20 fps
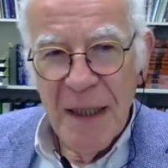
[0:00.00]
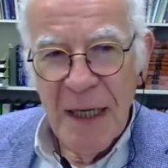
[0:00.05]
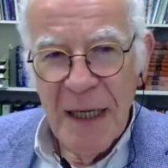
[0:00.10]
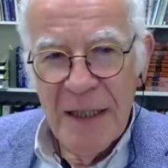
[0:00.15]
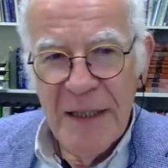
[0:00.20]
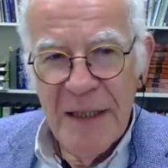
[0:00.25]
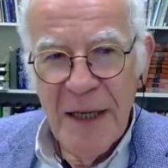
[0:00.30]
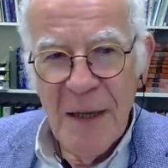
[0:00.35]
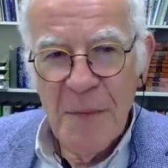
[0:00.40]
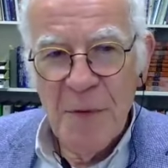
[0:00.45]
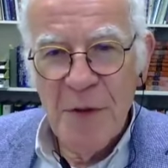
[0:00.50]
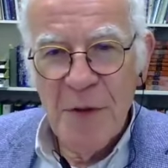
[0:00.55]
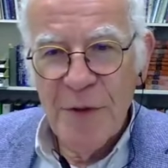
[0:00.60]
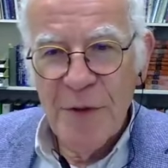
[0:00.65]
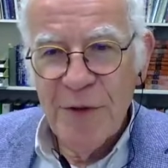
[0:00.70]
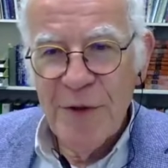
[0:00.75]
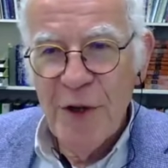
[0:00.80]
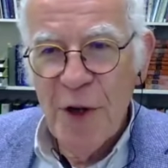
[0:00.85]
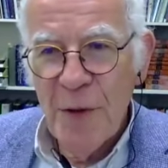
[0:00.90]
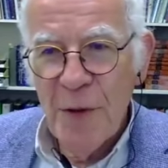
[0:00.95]
adapt your
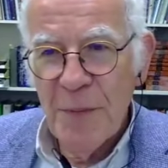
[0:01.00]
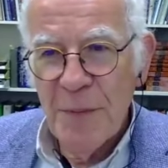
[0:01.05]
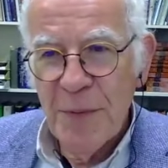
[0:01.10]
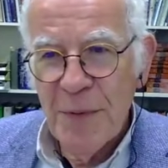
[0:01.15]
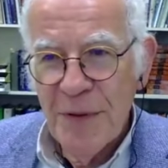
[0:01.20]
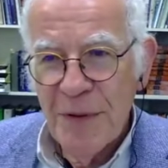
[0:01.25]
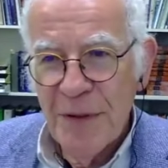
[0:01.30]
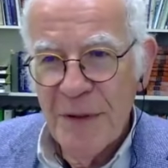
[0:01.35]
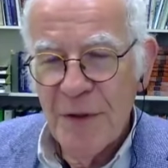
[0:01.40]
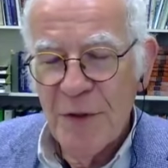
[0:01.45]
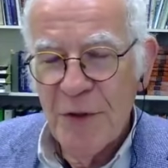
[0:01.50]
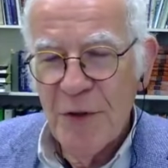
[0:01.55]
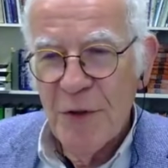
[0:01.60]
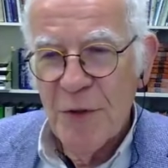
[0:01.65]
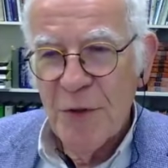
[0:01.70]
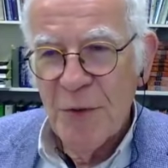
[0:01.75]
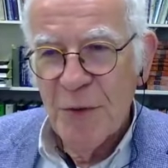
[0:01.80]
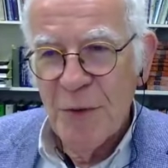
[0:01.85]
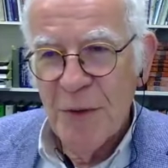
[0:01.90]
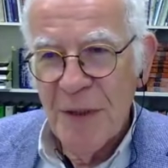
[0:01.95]
job
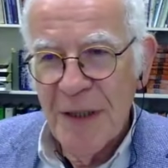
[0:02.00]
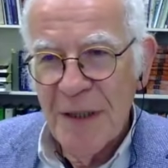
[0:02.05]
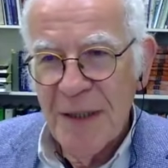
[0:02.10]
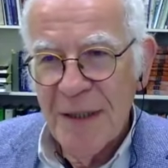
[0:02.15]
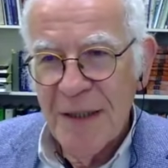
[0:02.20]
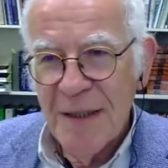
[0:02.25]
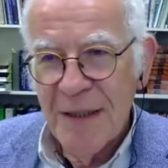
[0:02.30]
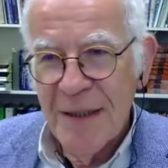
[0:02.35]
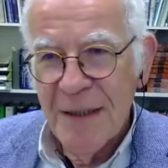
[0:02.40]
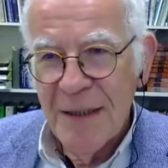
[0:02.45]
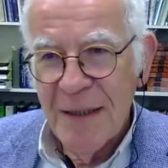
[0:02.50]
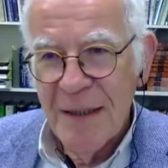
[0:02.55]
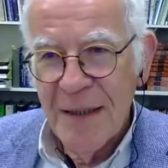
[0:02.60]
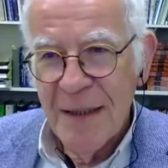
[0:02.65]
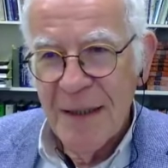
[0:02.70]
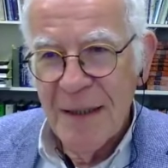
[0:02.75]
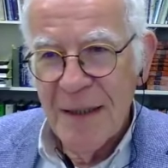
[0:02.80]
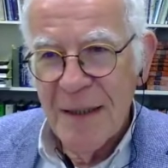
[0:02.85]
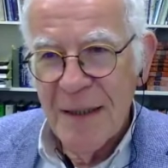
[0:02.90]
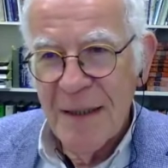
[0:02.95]
to
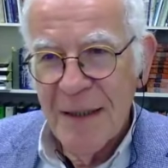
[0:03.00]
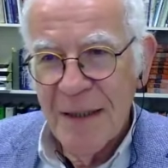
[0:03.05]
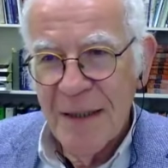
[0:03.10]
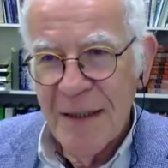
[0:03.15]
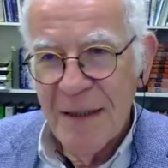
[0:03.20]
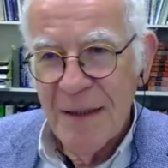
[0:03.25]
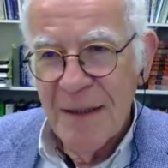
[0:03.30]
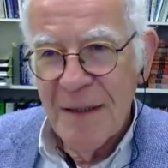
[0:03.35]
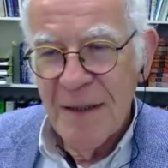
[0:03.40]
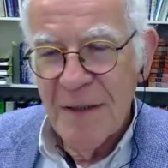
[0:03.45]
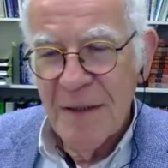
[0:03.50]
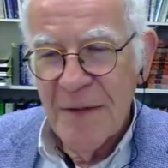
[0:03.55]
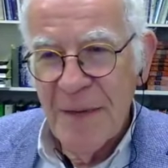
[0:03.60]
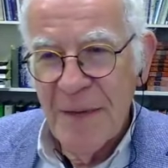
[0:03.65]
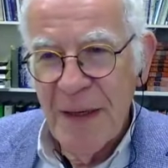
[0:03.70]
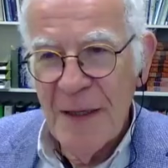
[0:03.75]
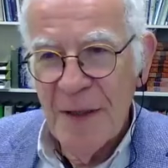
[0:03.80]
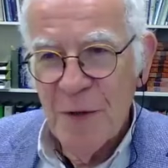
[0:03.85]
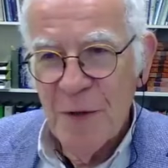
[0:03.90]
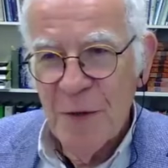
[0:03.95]
the
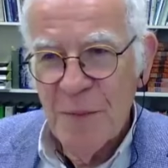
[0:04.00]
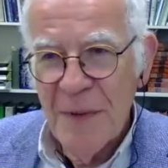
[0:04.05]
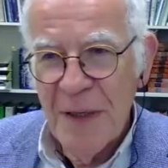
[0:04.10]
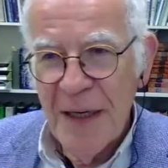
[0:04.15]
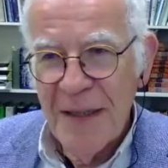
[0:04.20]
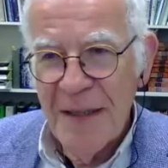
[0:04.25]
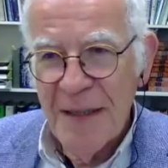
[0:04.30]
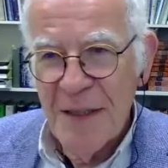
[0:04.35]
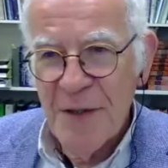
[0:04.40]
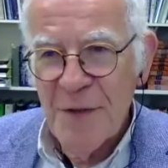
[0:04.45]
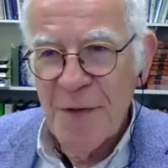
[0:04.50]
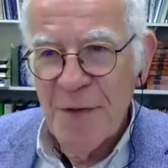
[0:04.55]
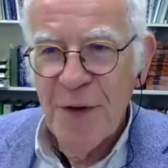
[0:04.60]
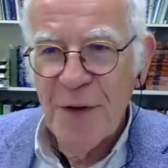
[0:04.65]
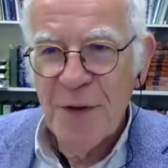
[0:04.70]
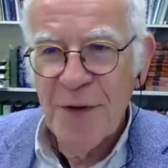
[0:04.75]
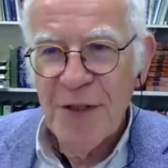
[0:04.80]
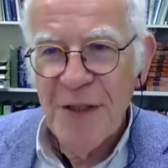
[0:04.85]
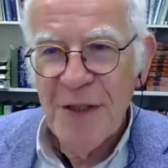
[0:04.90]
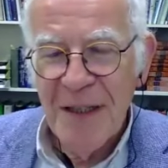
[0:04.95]
way your brain is
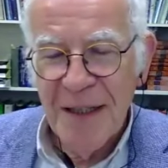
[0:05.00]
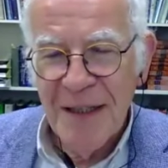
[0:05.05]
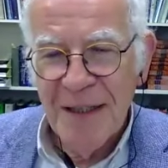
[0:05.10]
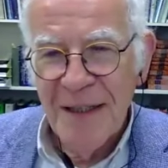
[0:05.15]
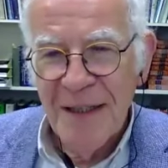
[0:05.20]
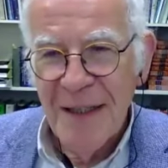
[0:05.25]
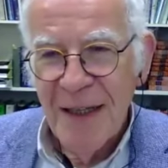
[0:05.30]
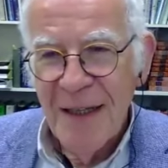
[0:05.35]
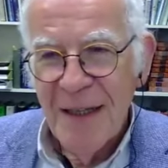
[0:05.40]
functioning.